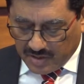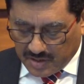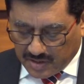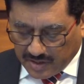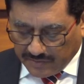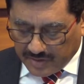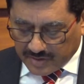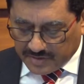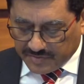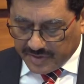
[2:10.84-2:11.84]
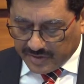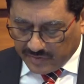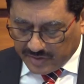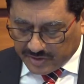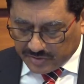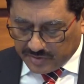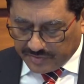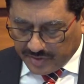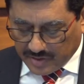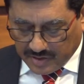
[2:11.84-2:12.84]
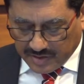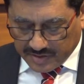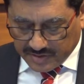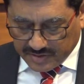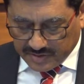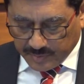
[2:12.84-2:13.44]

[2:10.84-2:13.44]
he travels frequently to different countries,